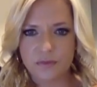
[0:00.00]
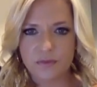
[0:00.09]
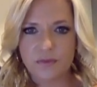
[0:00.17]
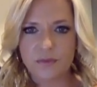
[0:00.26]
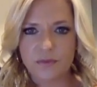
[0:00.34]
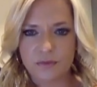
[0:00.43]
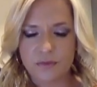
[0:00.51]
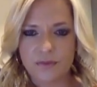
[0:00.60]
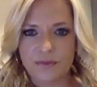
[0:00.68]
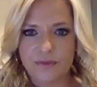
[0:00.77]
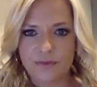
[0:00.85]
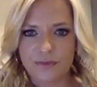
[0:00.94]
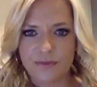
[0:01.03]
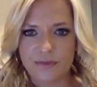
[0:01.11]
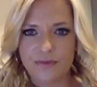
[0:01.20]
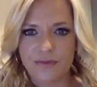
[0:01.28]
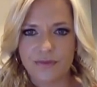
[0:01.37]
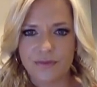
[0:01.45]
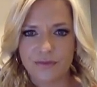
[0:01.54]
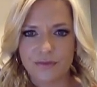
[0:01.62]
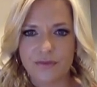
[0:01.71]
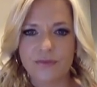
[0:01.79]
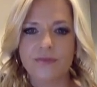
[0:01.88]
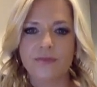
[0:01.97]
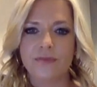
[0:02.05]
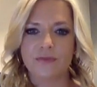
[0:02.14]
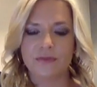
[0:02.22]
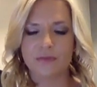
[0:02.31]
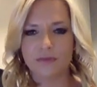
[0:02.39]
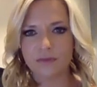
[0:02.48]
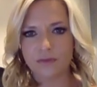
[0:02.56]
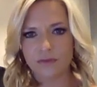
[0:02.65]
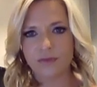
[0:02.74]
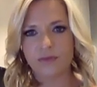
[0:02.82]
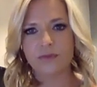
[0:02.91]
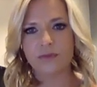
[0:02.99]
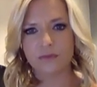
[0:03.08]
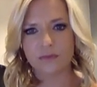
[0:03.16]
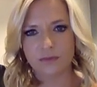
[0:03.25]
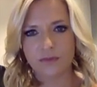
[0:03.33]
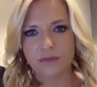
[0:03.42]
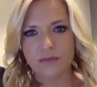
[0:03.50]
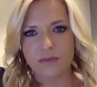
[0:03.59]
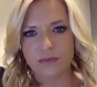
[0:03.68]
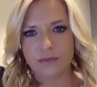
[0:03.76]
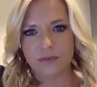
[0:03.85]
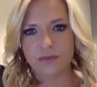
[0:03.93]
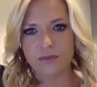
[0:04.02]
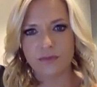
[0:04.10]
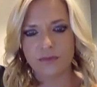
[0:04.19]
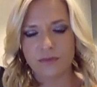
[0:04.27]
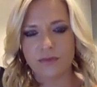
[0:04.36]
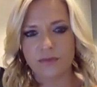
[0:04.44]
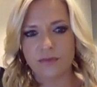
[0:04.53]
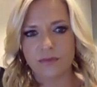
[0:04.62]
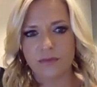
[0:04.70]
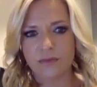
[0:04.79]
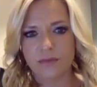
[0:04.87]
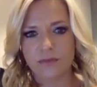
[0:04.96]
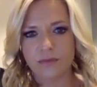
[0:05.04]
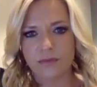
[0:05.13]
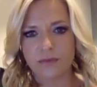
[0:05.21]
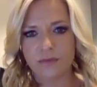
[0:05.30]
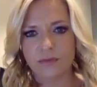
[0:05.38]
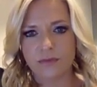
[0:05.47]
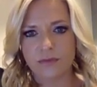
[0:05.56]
No words are spoken by the person on screen.